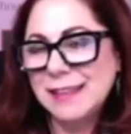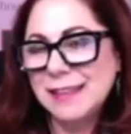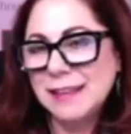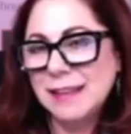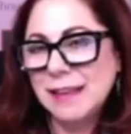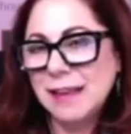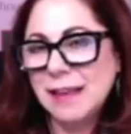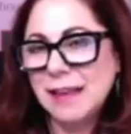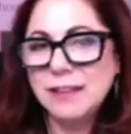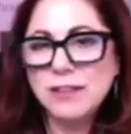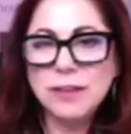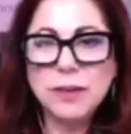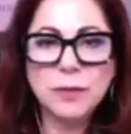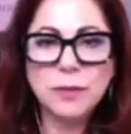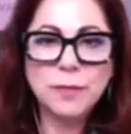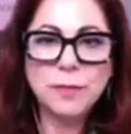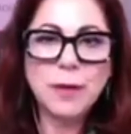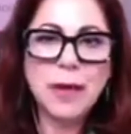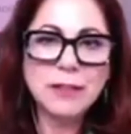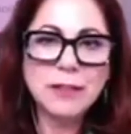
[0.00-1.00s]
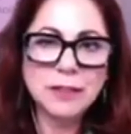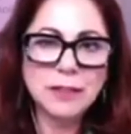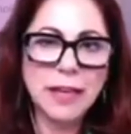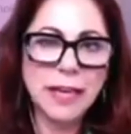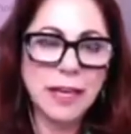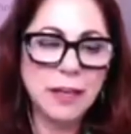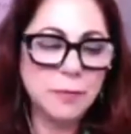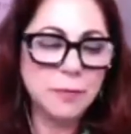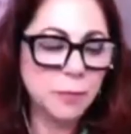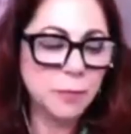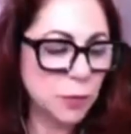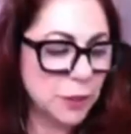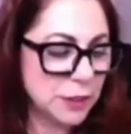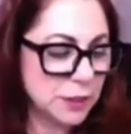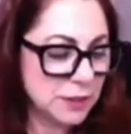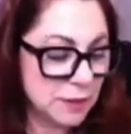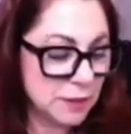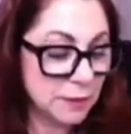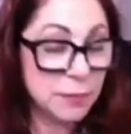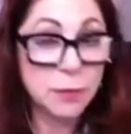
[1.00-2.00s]
I saw
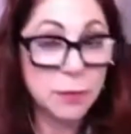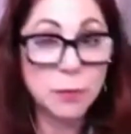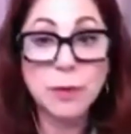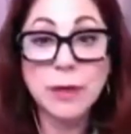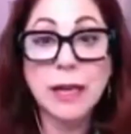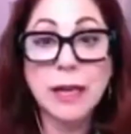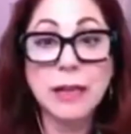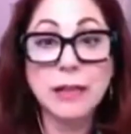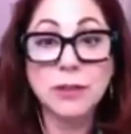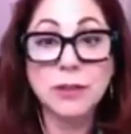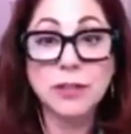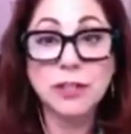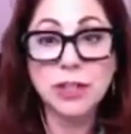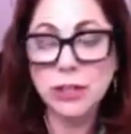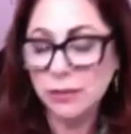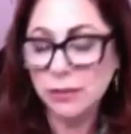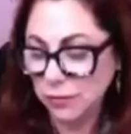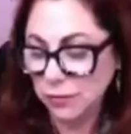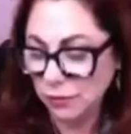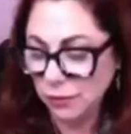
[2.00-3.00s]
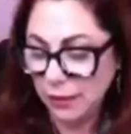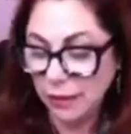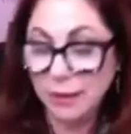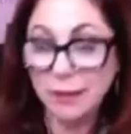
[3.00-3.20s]
847 when I looked yesterday.